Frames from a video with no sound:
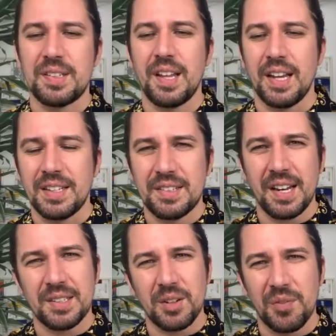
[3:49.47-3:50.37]
They
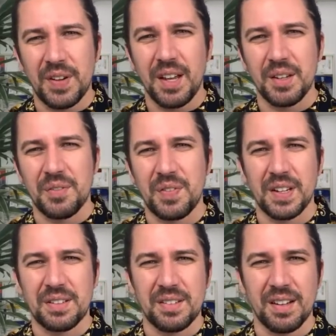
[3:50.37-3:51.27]
ticked off another
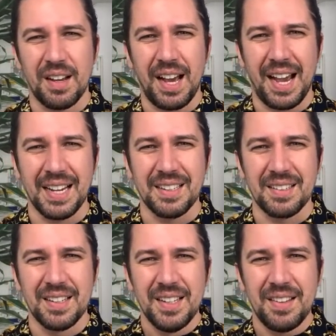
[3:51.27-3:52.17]
fixture
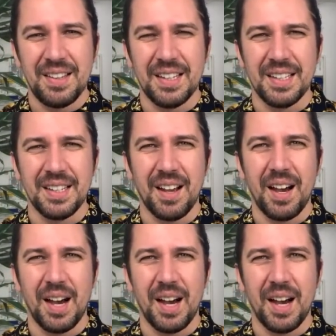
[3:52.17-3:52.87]
and the